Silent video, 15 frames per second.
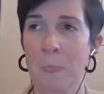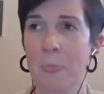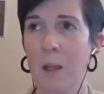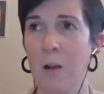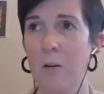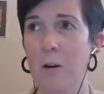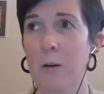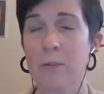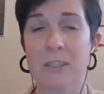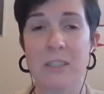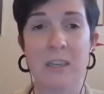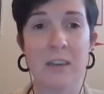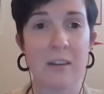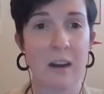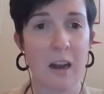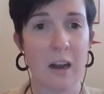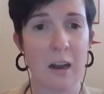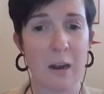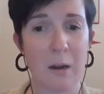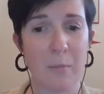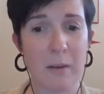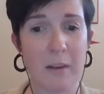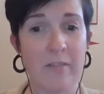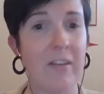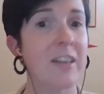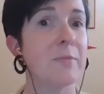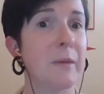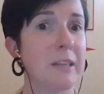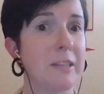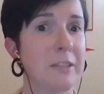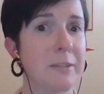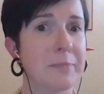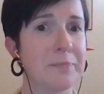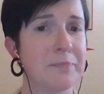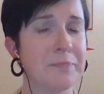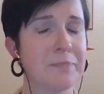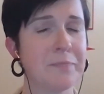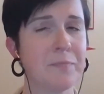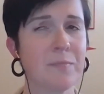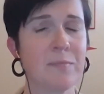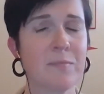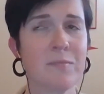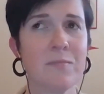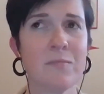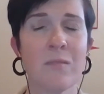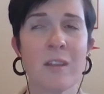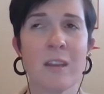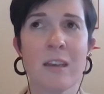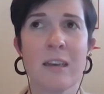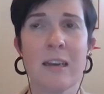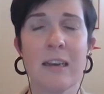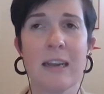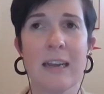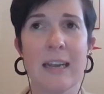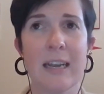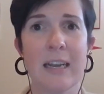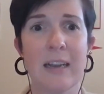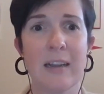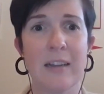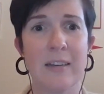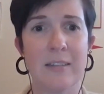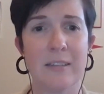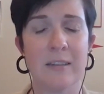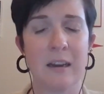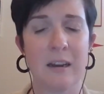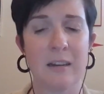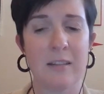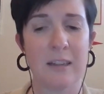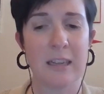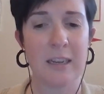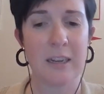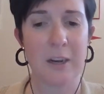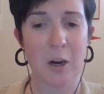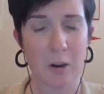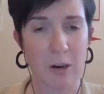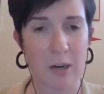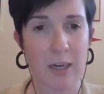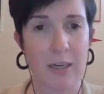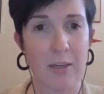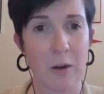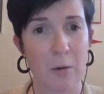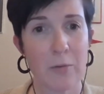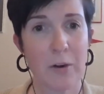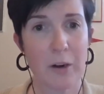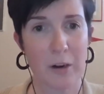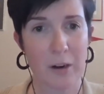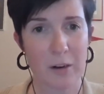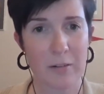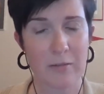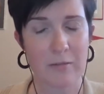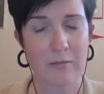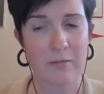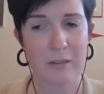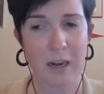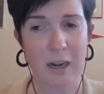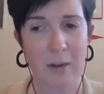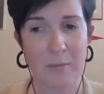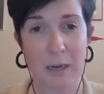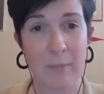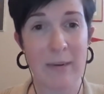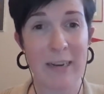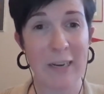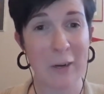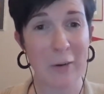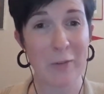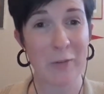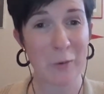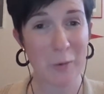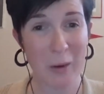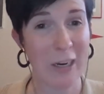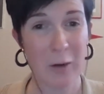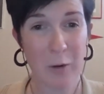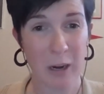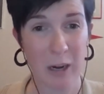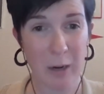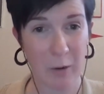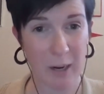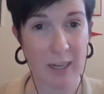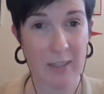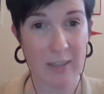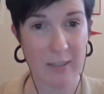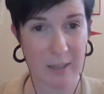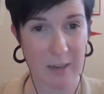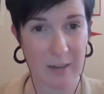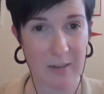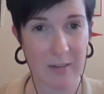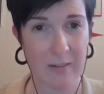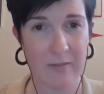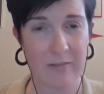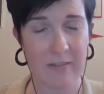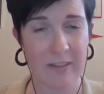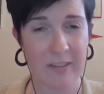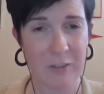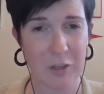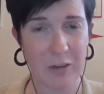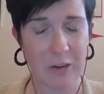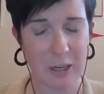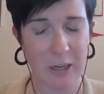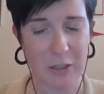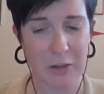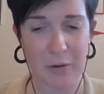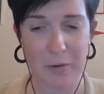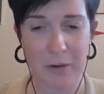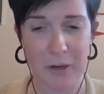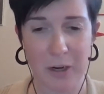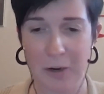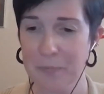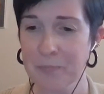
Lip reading: or it was investments. And the current owner, Domenico's great great grandson, fifth generation owner,